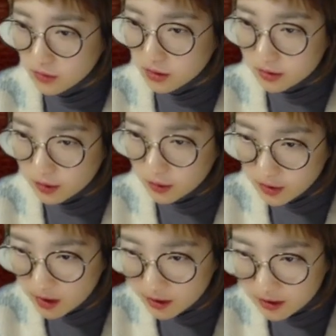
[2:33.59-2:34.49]
So
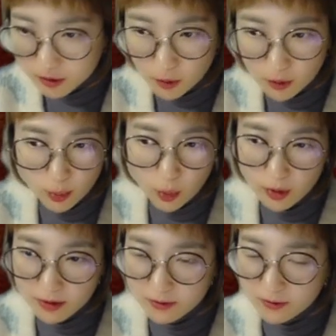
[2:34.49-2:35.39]
there is no
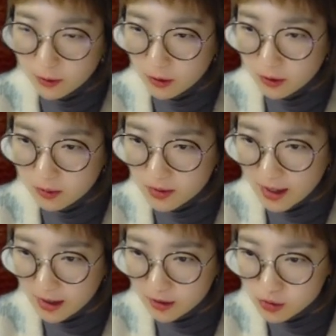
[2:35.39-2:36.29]
point for
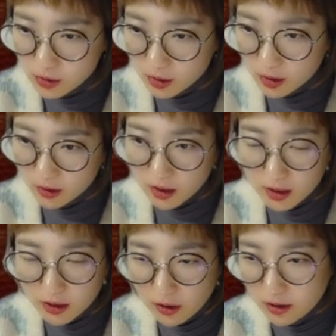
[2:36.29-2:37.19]
black to cut
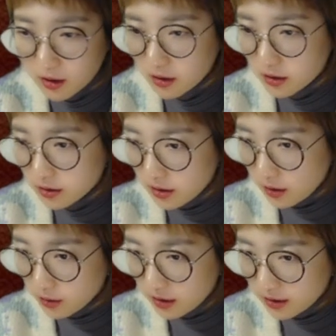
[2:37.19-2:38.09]
here. So
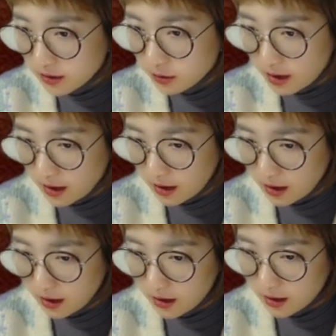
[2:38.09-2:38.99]
that's
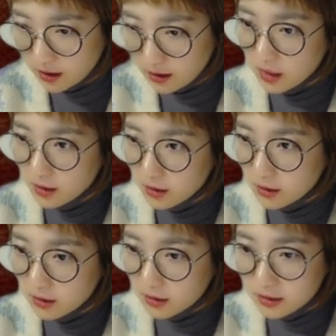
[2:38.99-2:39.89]
why
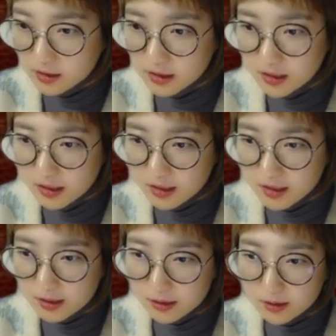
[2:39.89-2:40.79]
this
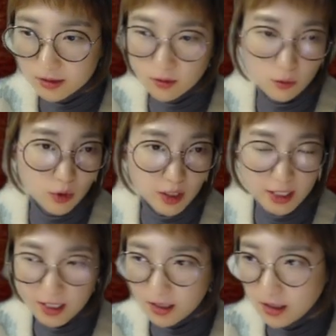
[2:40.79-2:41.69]
is working.